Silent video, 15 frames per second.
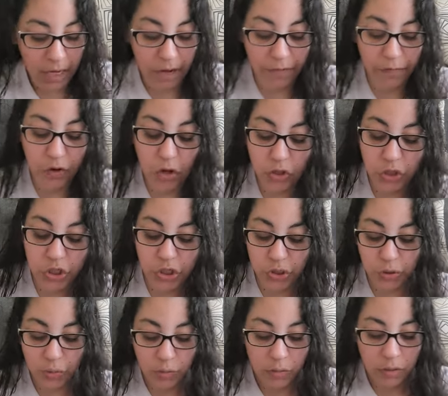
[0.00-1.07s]
if y'all
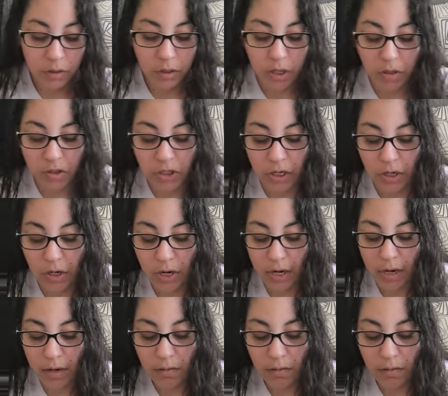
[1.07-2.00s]
do go check her